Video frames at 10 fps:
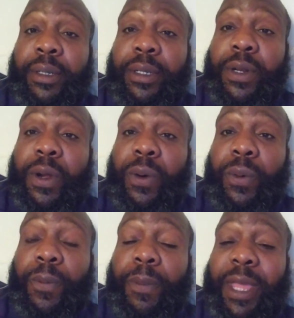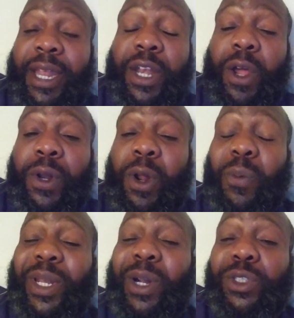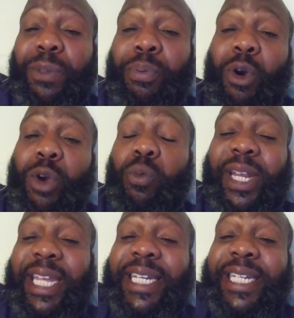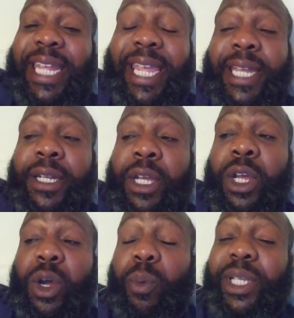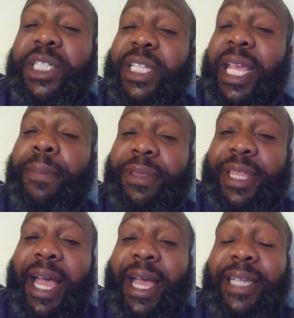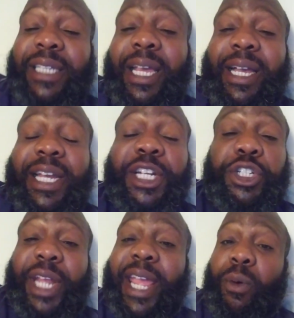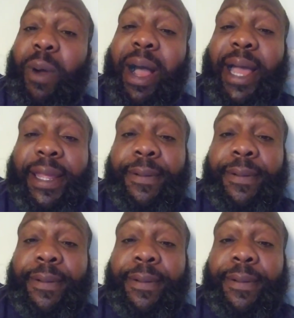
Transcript: And no, we don't support what he did. We just empathize. Understand why.